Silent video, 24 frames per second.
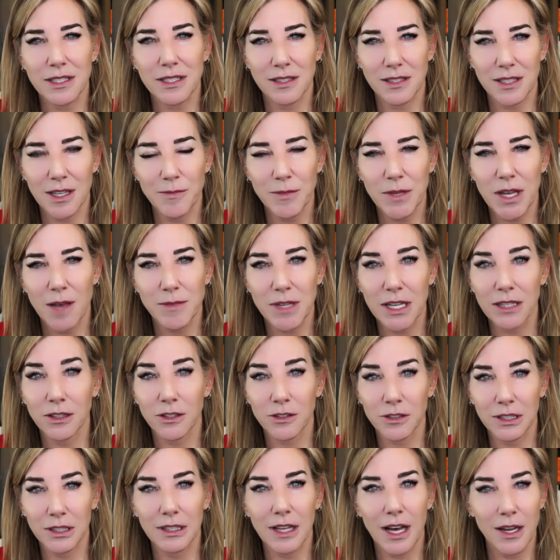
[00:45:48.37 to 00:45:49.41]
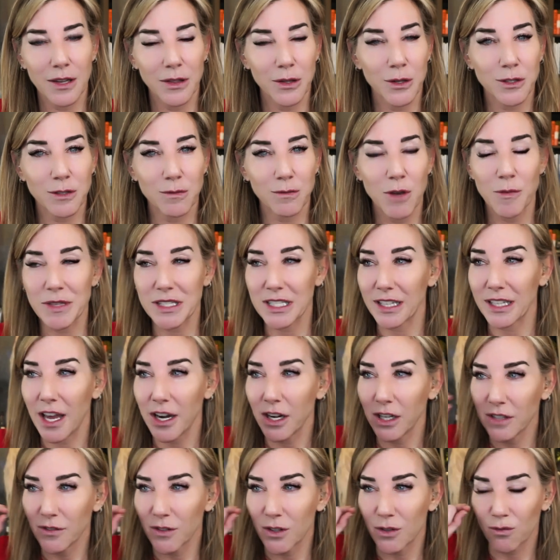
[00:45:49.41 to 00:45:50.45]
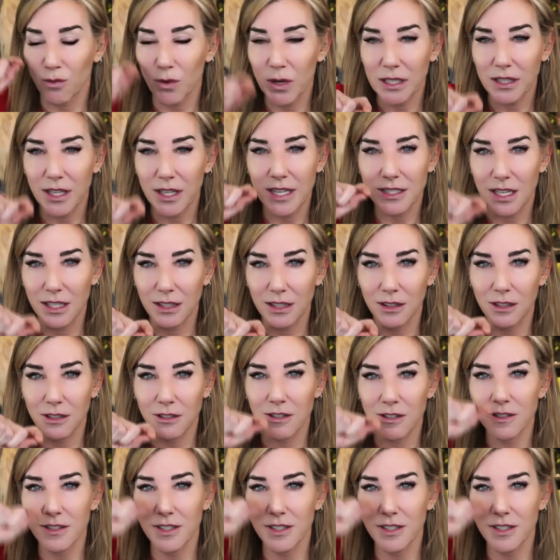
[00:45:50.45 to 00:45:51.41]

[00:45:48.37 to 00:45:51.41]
And sometimes I learn a lot in those moments that I don't even realize I learned